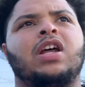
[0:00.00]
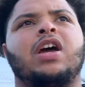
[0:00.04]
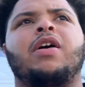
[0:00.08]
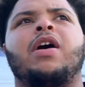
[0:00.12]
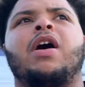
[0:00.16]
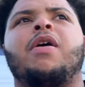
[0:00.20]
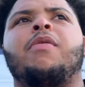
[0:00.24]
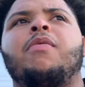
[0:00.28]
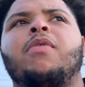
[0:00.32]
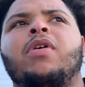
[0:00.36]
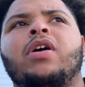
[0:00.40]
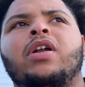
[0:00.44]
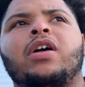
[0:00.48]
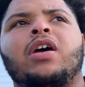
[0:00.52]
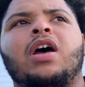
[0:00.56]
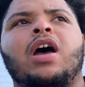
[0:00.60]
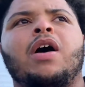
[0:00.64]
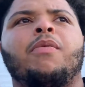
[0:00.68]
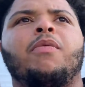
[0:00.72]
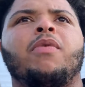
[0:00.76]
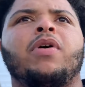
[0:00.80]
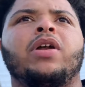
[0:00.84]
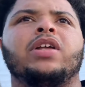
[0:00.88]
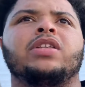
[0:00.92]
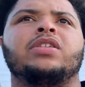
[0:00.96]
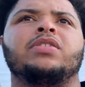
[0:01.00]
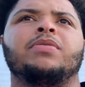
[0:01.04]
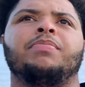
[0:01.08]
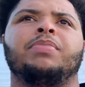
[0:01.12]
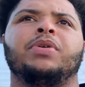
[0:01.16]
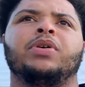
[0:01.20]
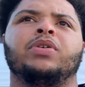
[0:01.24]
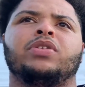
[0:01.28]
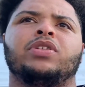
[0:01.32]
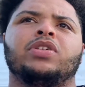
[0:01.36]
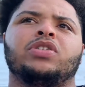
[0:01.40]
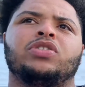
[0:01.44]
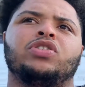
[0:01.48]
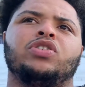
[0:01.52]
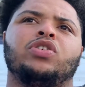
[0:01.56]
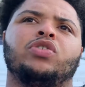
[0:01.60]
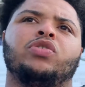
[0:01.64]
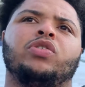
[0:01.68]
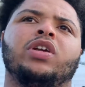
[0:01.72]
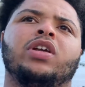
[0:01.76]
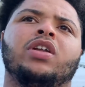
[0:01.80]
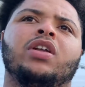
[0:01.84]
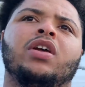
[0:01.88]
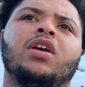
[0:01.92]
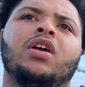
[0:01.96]
I, I wanna I wanted to build this
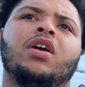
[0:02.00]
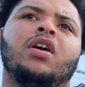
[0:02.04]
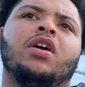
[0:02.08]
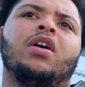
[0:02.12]
unit